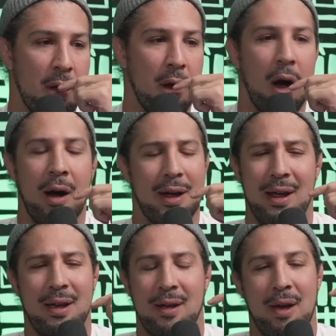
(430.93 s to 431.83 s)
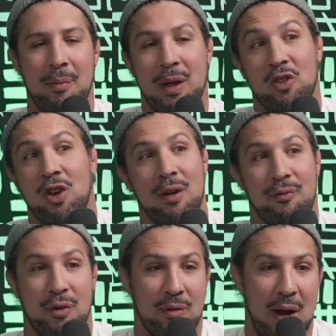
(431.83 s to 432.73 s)
Oh, yeah. I mean, it's good
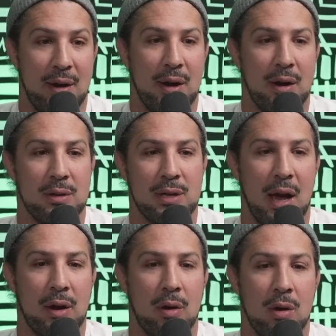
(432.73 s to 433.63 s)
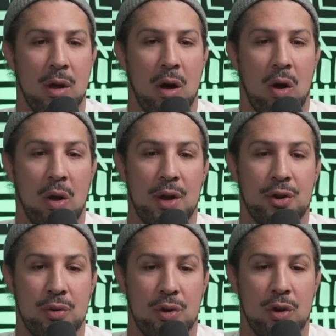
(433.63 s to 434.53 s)
for around here. He goes, Yeah. I go, Hold on,
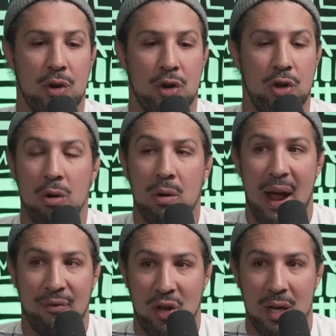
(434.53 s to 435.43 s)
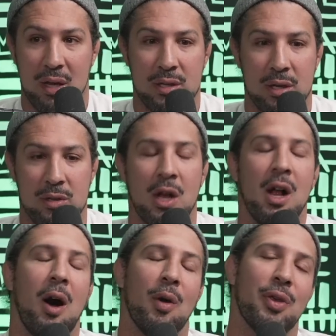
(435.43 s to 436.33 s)
dude you don't have to eat this. He goes,
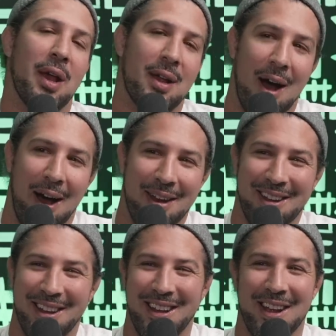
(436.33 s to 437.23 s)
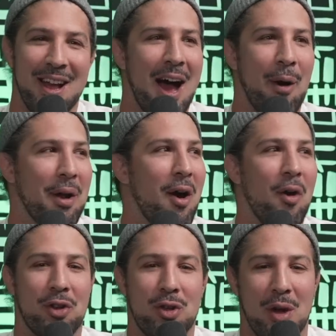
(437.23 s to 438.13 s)
oh, thank God. I went, oh,
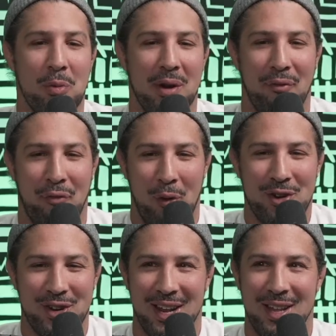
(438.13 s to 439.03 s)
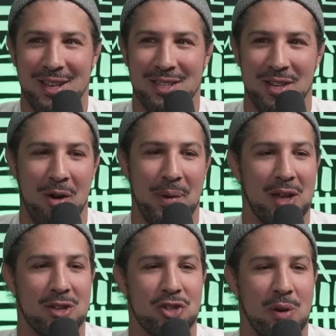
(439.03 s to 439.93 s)
you thought we were going to force you to eat this? No, man.
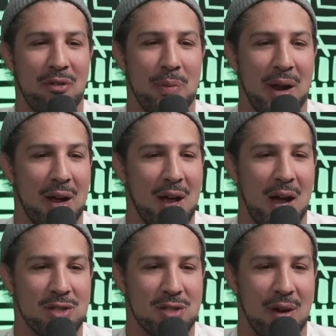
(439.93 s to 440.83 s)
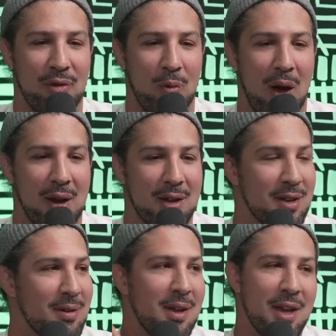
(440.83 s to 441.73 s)
You choke everybody unconscious here if you wanted
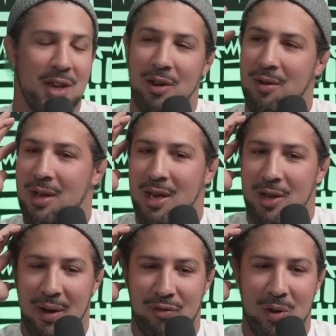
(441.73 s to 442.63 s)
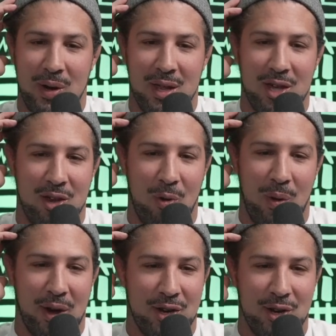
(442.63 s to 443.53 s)
to. You don't. You don't have to do anything you don't
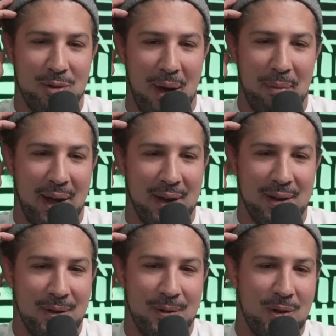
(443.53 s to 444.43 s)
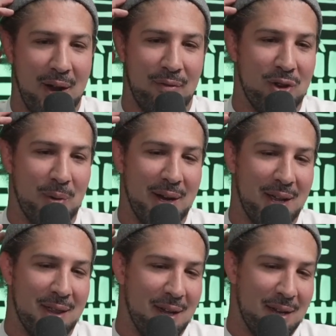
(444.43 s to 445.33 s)
want to do, my man. You don't have to do
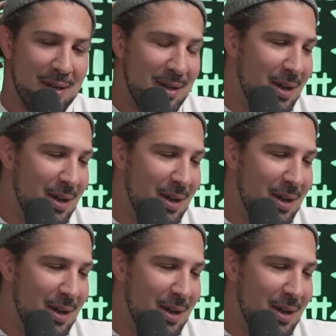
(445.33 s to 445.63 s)
anything.